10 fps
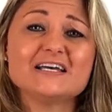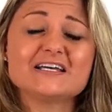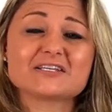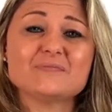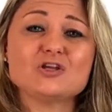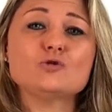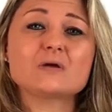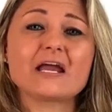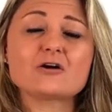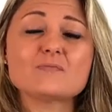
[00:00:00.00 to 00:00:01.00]
somebody you
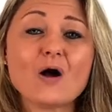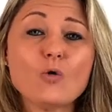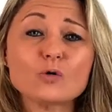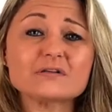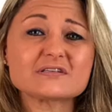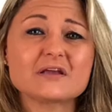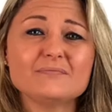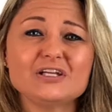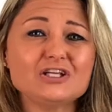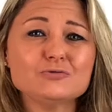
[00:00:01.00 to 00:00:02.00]
care about, or
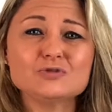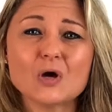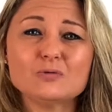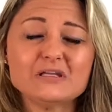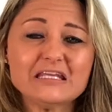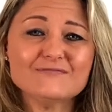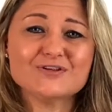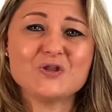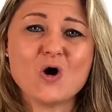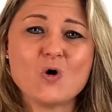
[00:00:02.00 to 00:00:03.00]
somebody you don't
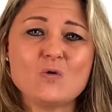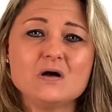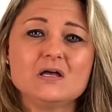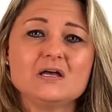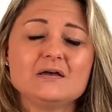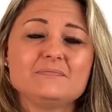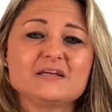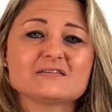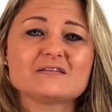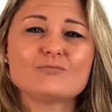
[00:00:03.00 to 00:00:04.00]
even know,
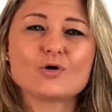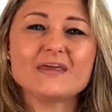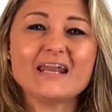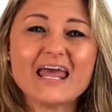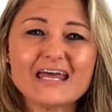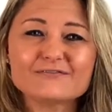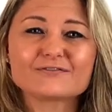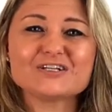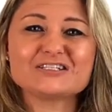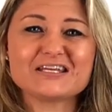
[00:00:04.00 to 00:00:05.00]
because the more that
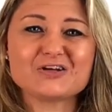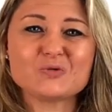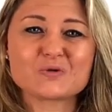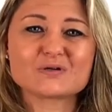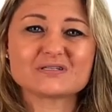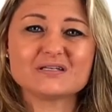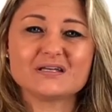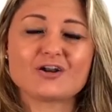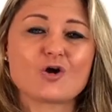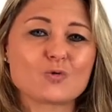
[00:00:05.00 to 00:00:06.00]
every single person
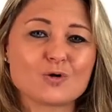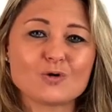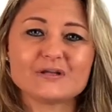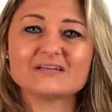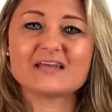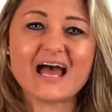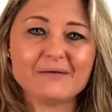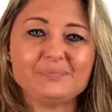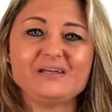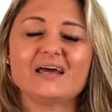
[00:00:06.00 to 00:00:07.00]
in our world is
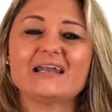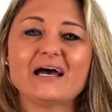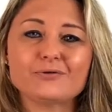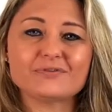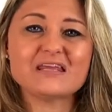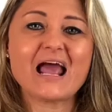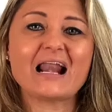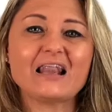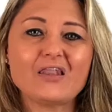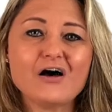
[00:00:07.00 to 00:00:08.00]
happy and healthy
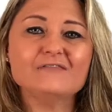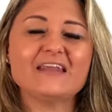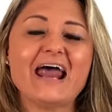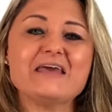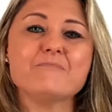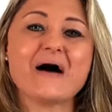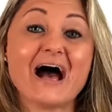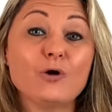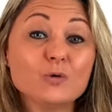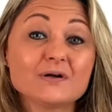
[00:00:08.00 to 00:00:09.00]
and loved and
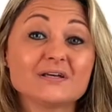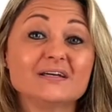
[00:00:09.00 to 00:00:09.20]
empowered,